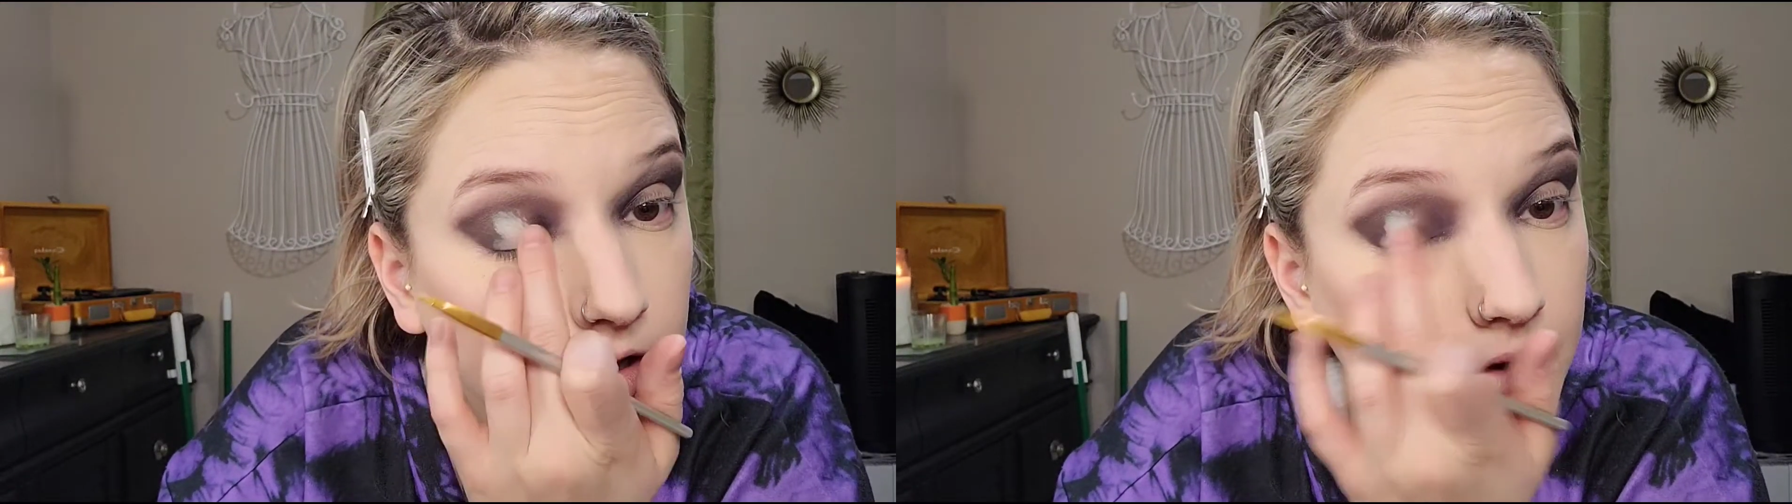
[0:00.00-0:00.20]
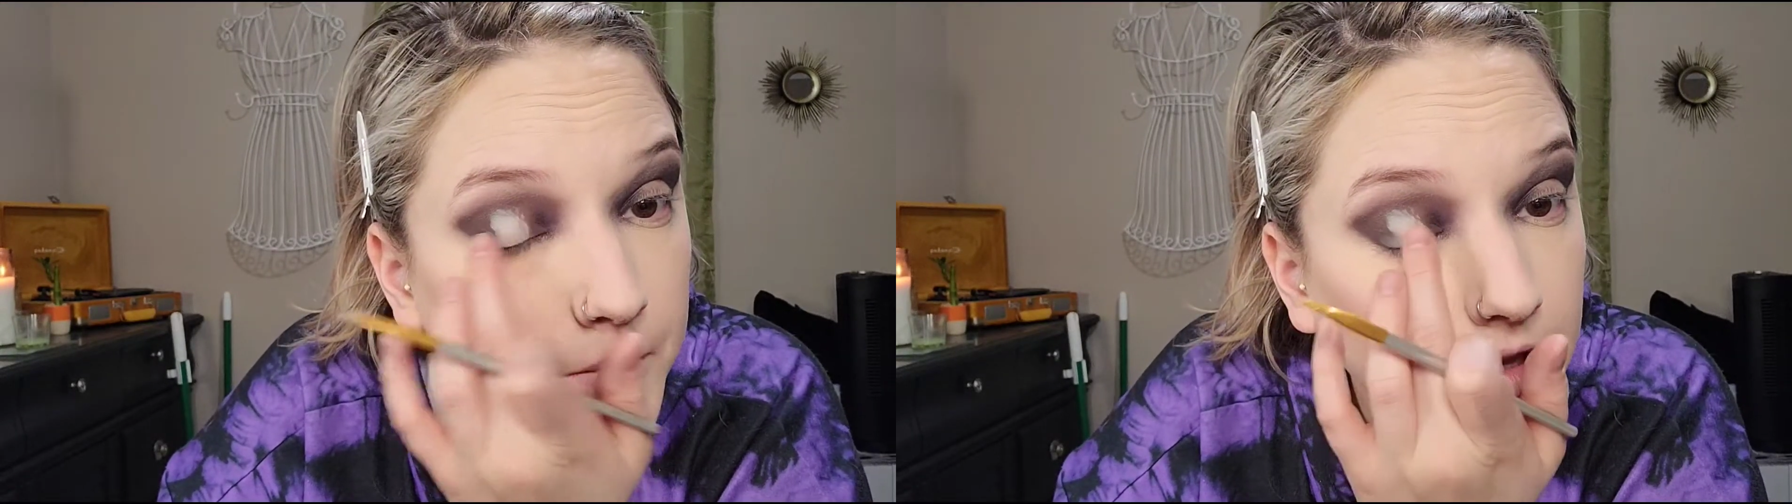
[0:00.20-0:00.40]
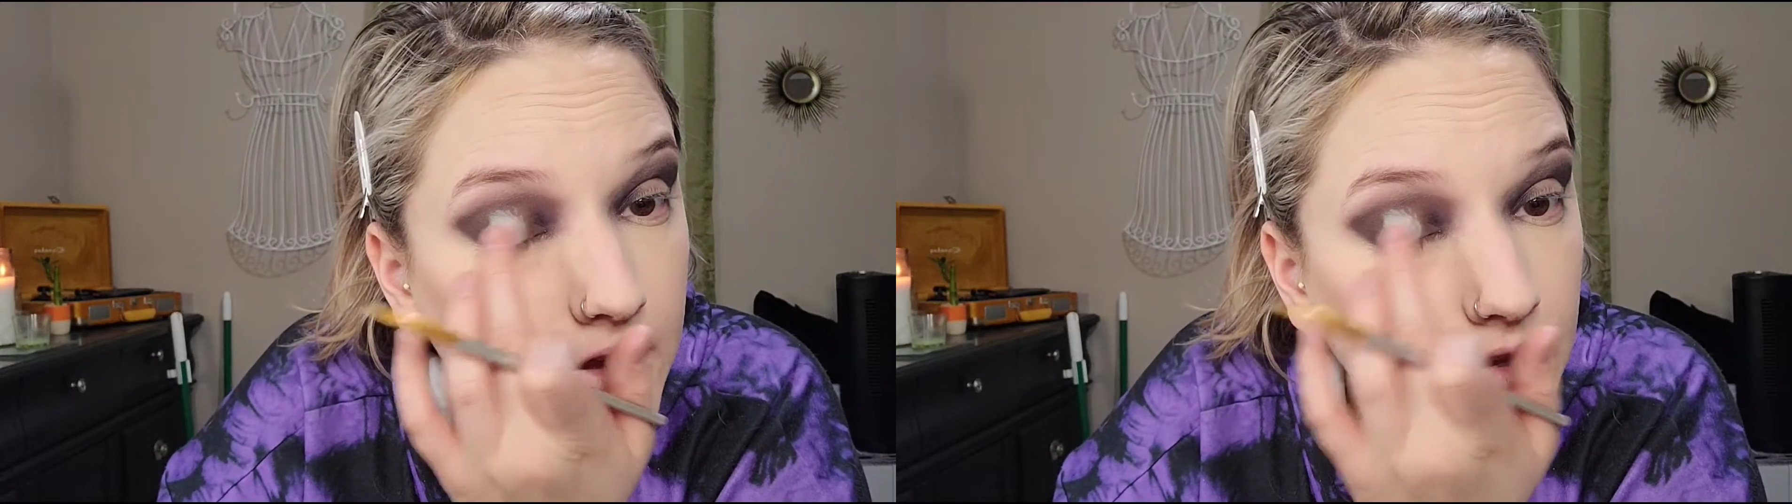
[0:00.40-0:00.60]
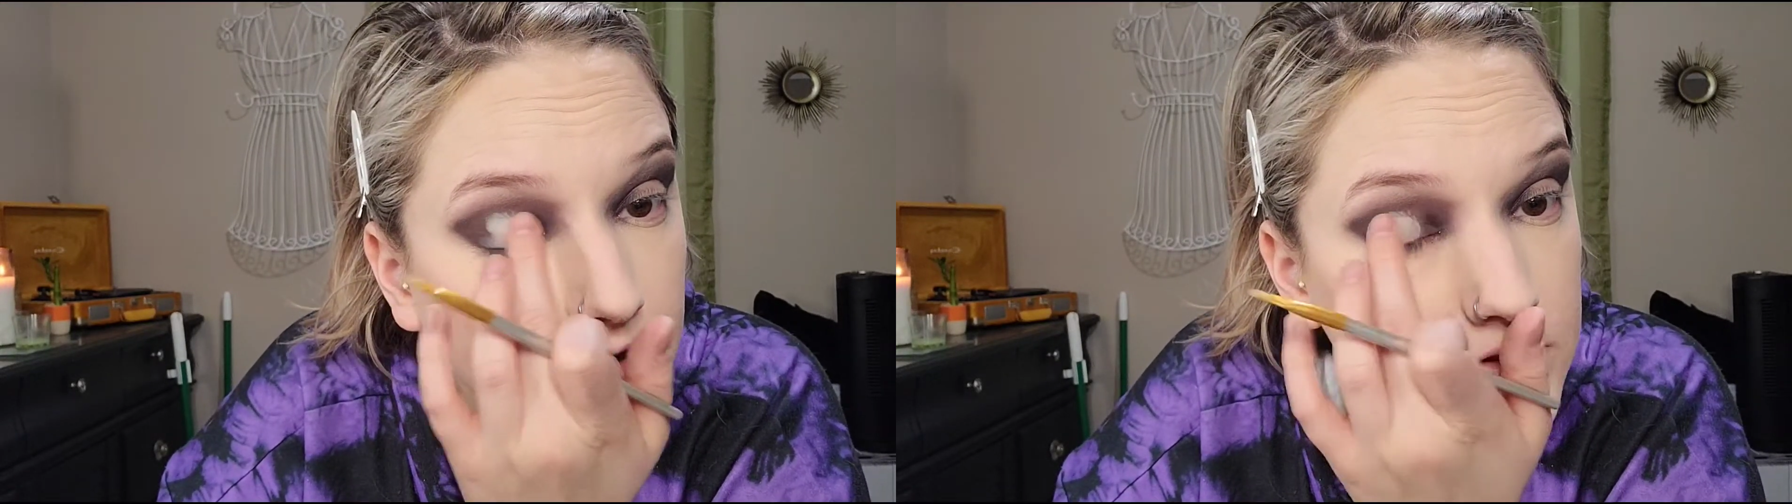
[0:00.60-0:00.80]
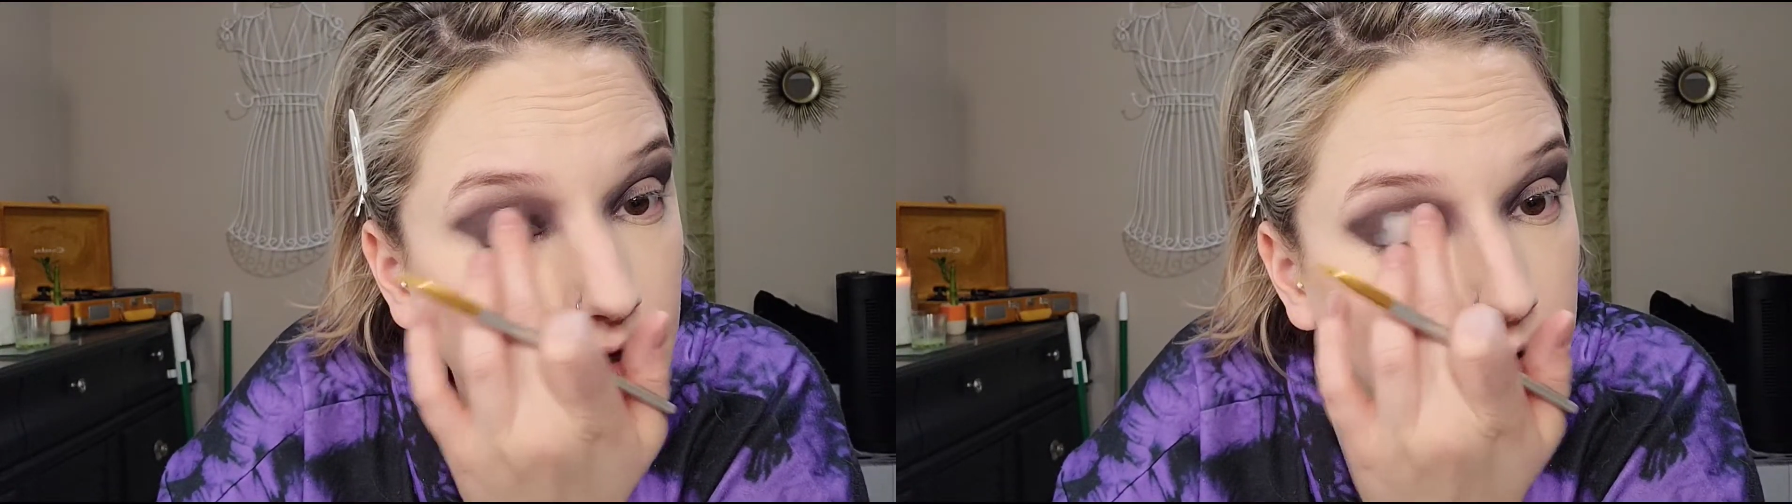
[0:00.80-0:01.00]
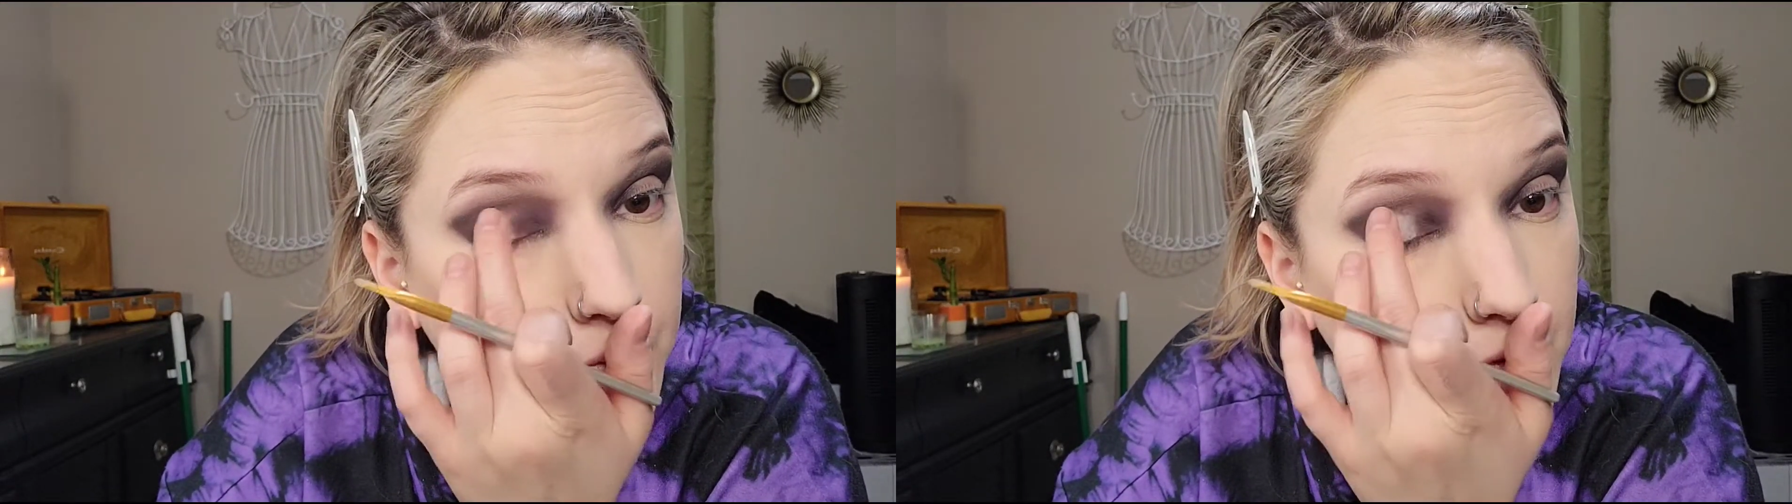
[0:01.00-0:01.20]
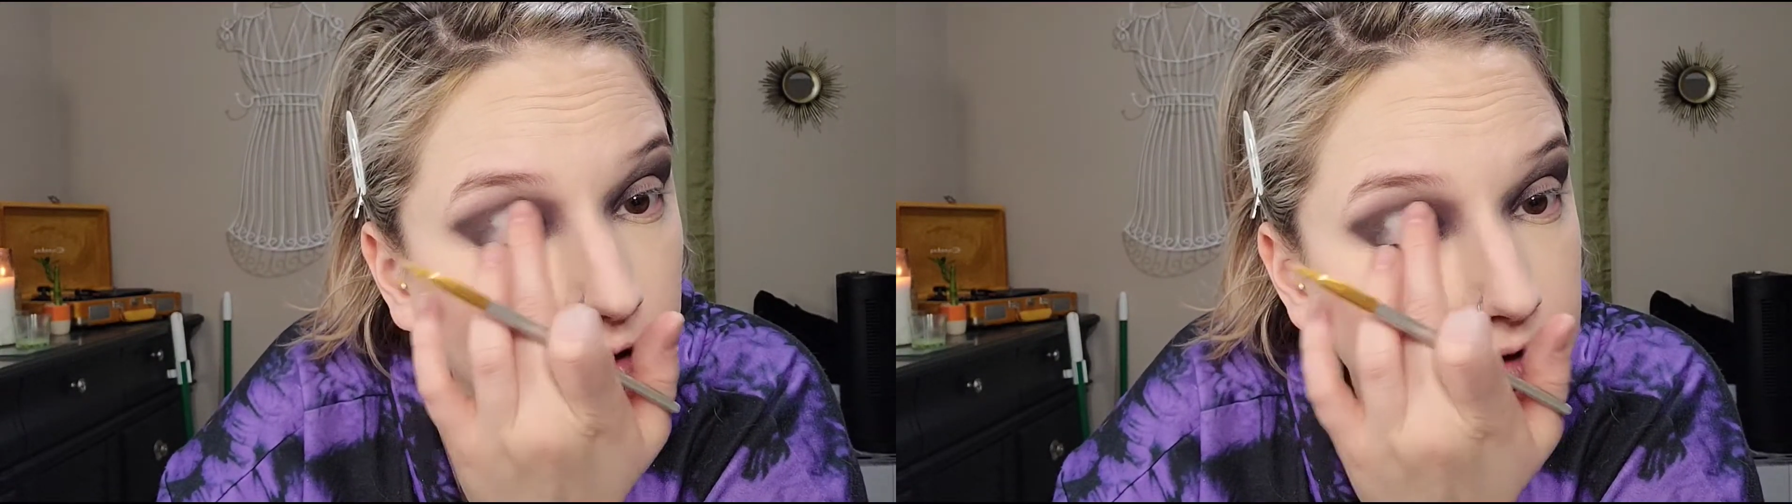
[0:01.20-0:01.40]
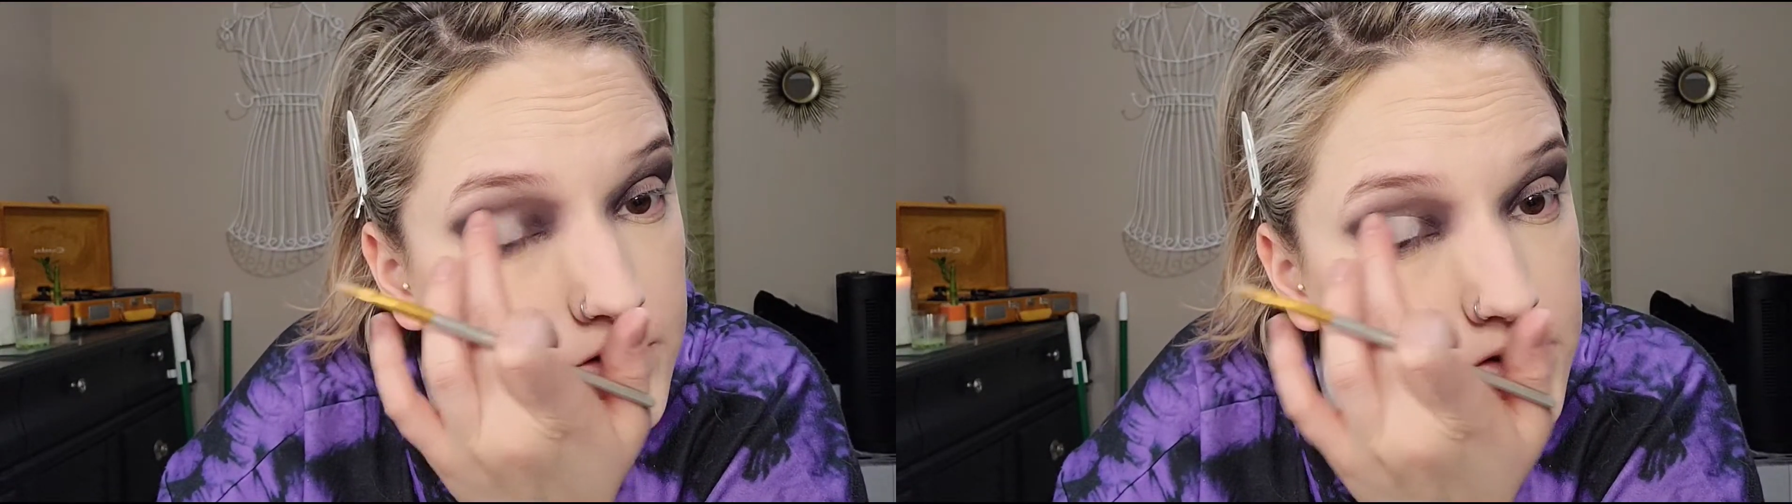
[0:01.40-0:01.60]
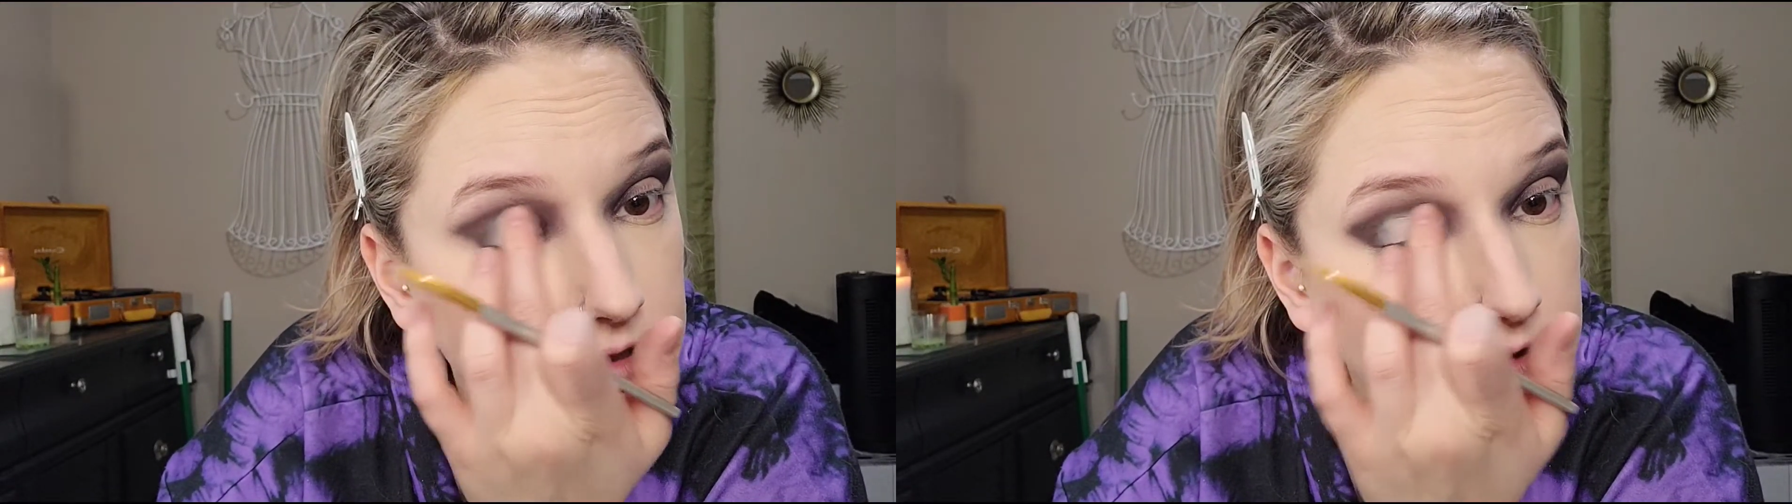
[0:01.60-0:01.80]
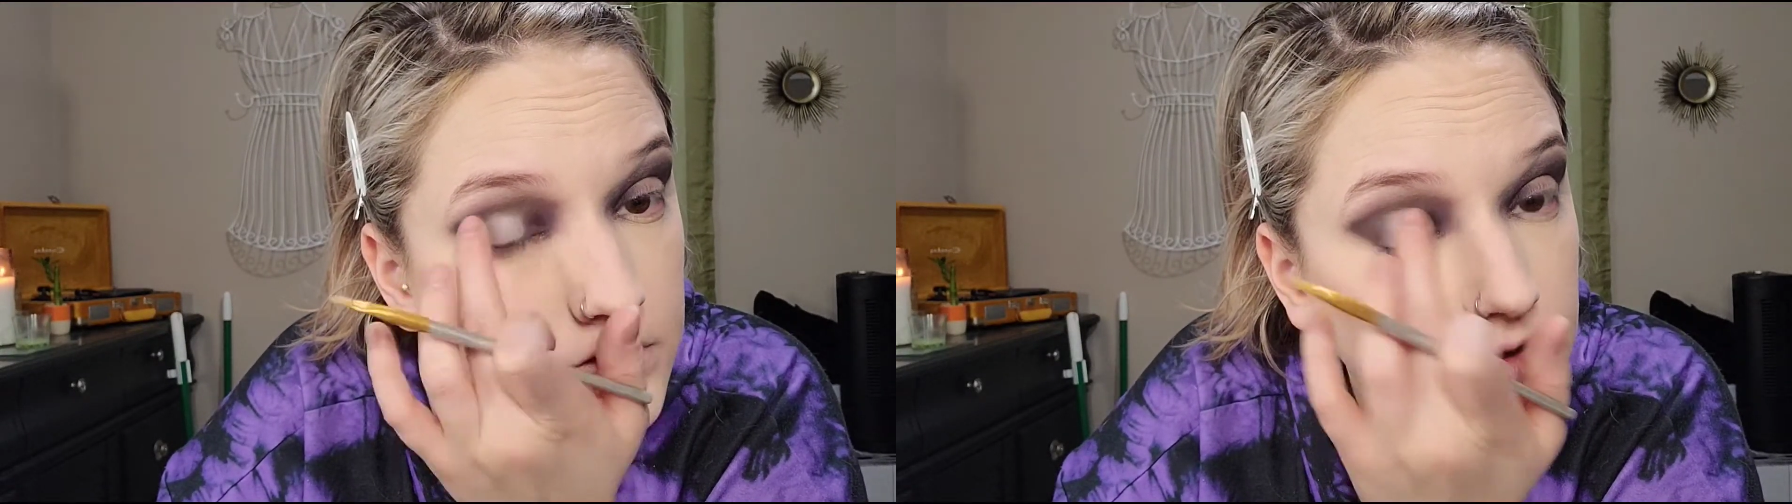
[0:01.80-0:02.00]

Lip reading: and making each other worse,